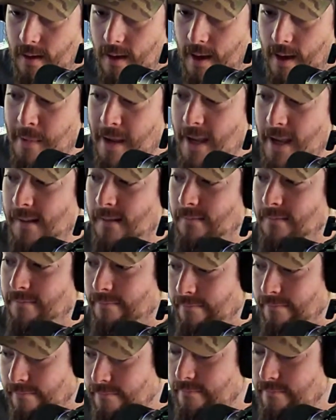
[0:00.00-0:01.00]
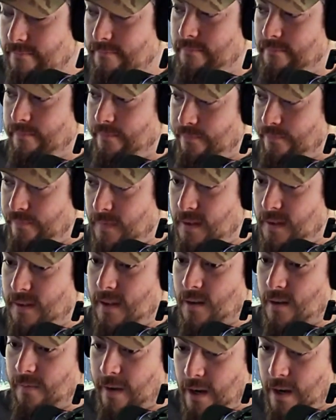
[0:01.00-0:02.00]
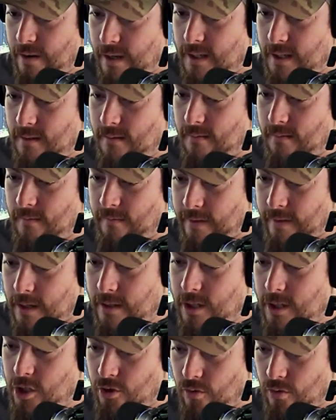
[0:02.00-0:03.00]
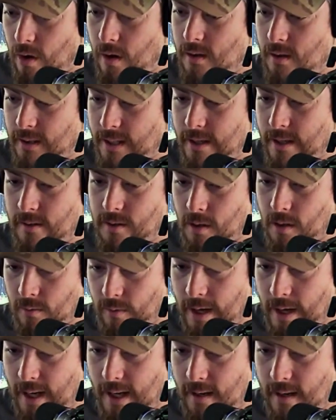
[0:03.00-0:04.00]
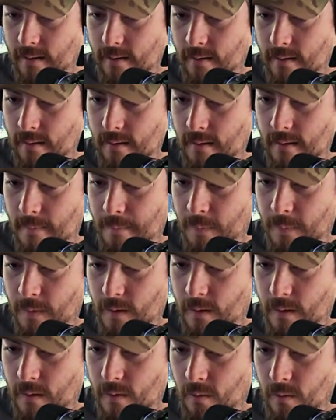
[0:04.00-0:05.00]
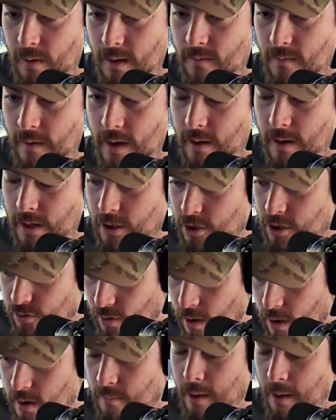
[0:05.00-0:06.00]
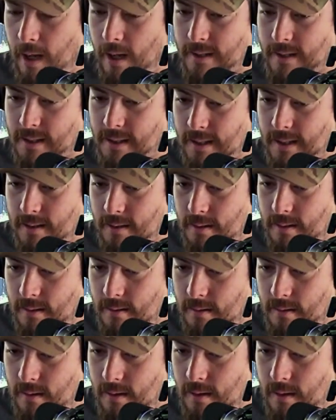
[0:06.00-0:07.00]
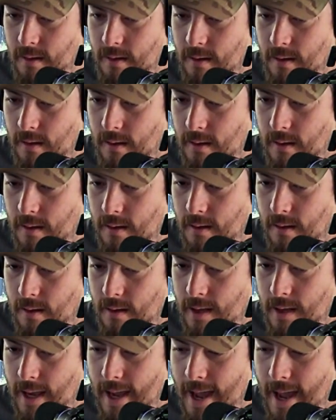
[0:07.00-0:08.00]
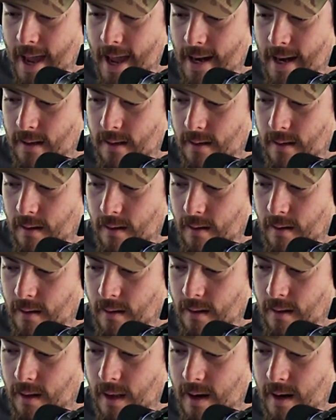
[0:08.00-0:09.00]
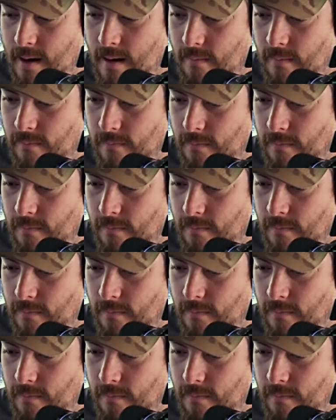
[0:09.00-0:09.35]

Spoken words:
I mean, they're very, very strong leaders already with very strong policies. And they're